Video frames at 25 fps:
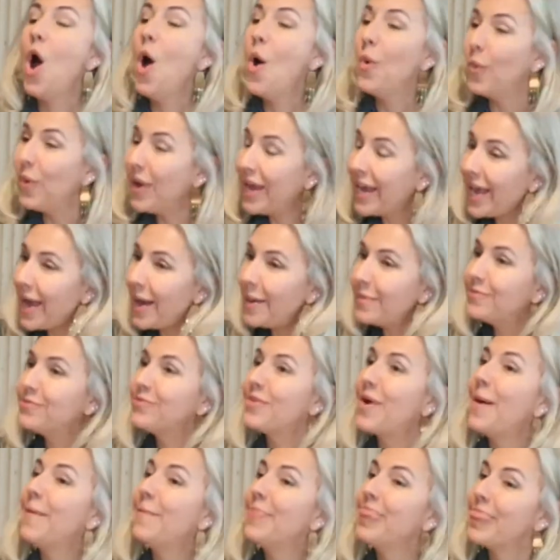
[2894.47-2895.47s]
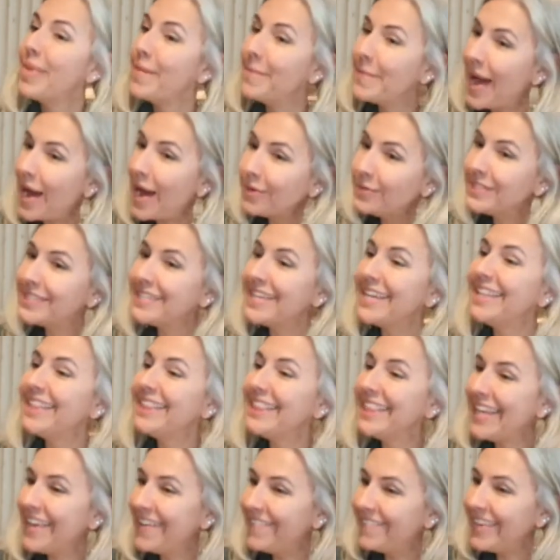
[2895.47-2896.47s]
We come from the mountain,
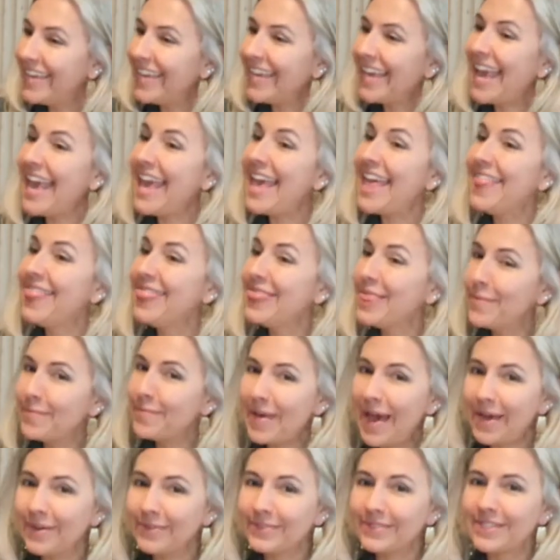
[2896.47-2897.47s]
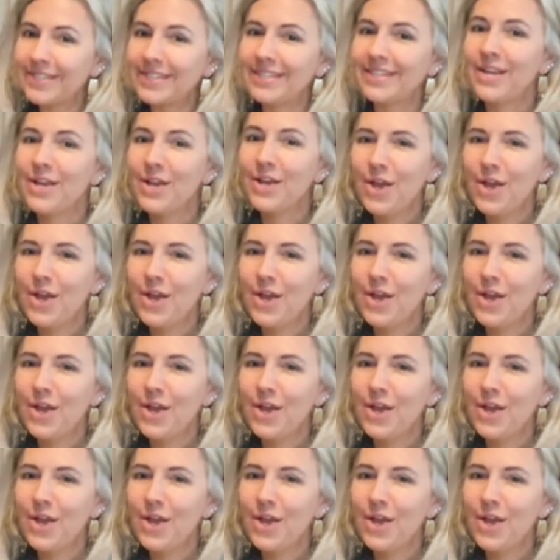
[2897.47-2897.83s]
living in the mountain,